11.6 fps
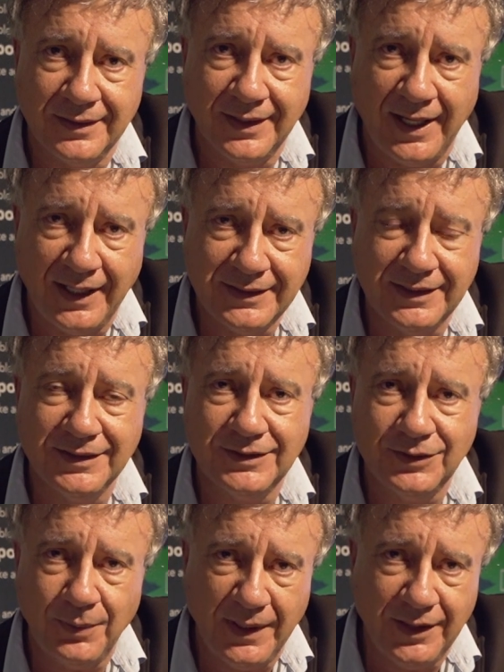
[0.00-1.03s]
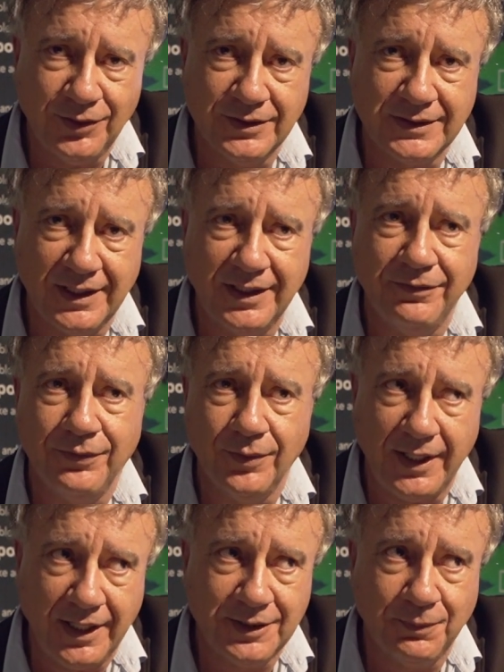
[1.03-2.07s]
license 22C
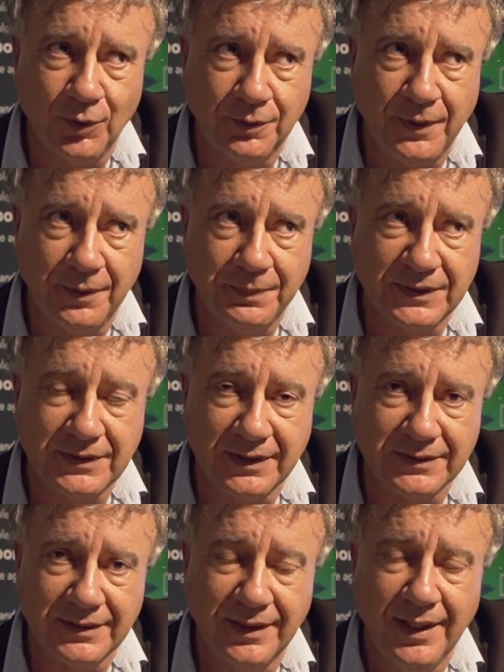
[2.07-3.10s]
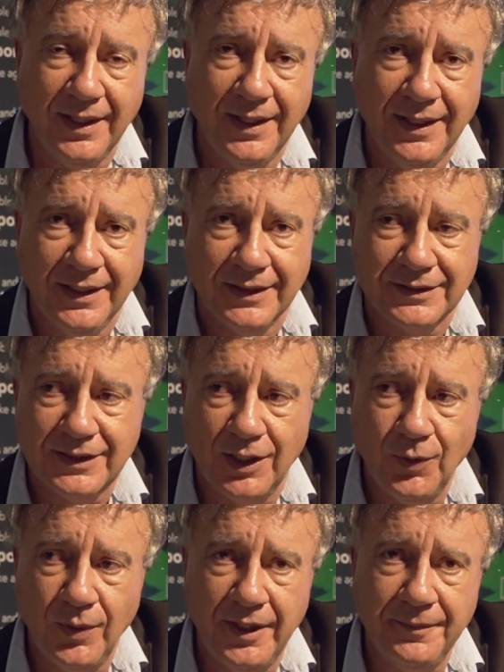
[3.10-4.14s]
for export purposes.
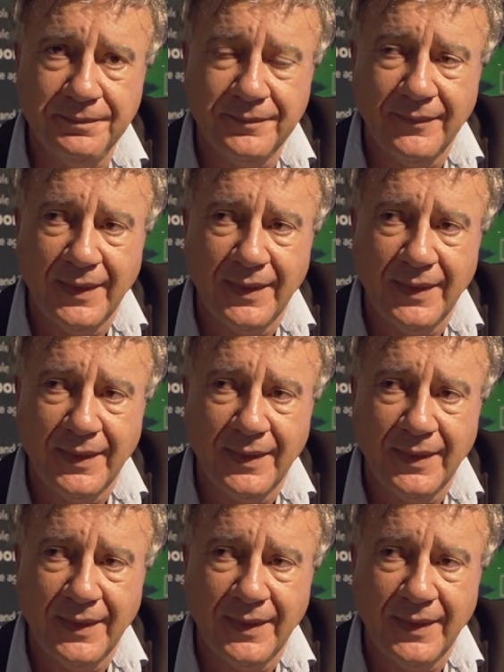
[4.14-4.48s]
So